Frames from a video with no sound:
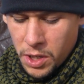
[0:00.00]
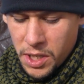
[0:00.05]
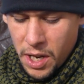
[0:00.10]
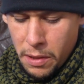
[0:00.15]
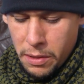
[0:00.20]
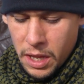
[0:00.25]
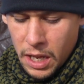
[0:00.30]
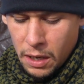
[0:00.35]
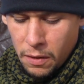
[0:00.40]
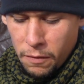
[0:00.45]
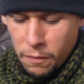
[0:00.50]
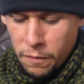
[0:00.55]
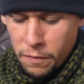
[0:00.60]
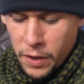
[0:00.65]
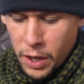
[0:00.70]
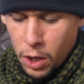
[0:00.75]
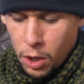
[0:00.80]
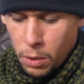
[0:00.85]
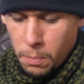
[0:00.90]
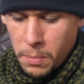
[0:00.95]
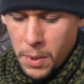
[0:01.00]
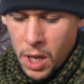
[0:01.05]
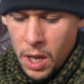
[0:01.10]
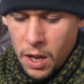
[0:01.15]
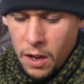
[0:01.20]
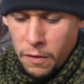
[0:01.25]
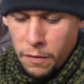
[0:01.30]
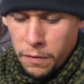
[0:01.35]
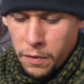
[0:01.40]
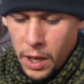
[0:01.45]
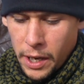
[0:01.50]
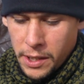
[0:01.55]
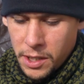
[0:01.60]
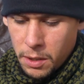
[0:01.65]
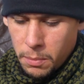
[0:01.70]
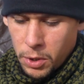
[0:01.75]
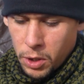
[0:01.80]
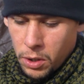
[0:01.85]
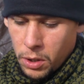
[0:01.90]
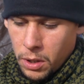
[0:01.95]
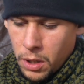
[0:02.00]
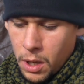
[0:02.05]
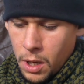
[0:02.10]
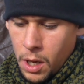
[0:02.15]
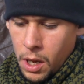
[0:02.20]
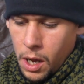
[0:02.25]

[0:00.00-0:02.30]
It's a thin film, flexible